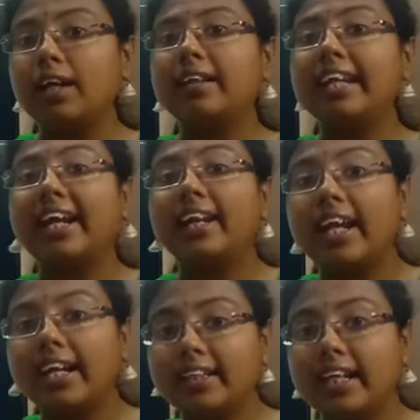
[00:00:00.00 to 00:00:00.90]

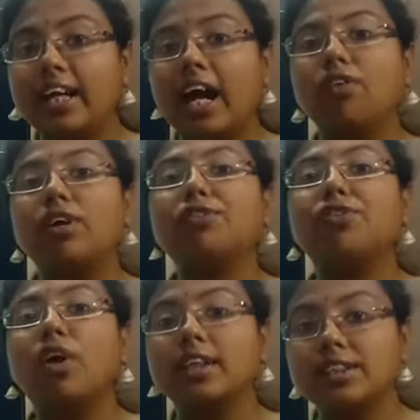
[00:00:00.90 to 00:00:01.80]
neglecting our
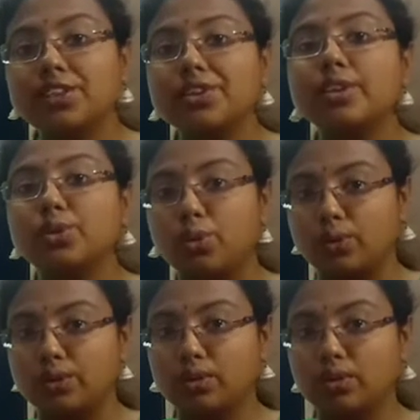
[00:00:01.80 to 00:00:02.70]
forest
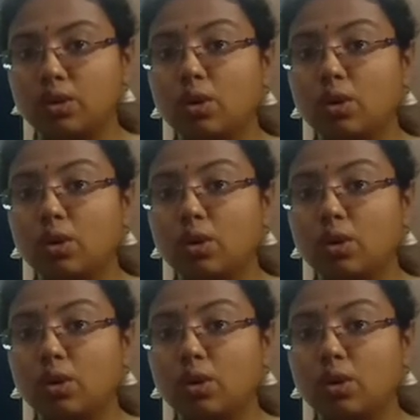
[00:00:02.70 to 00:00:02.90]
resource,